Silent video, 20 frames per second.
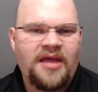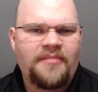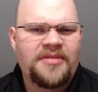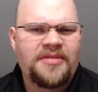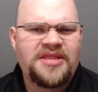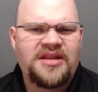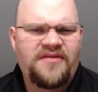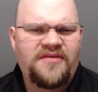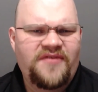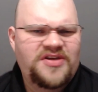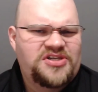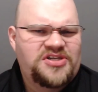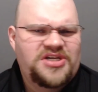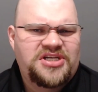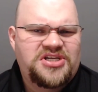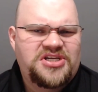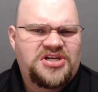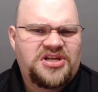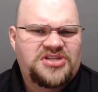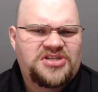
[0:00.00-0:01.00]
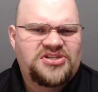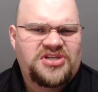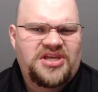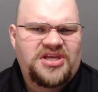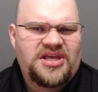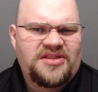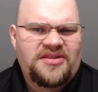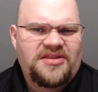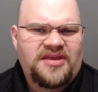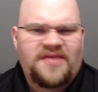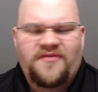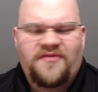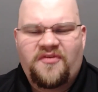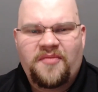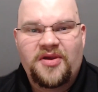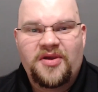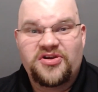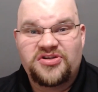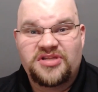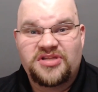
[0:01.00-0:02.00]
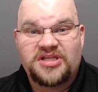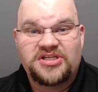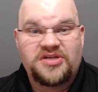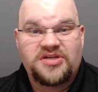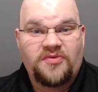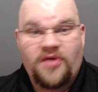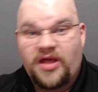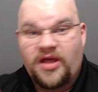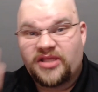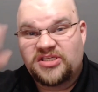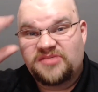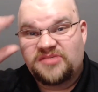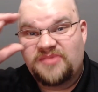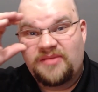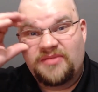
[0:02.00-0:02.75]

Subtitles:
But then eventually she doesn't get the information that she wants.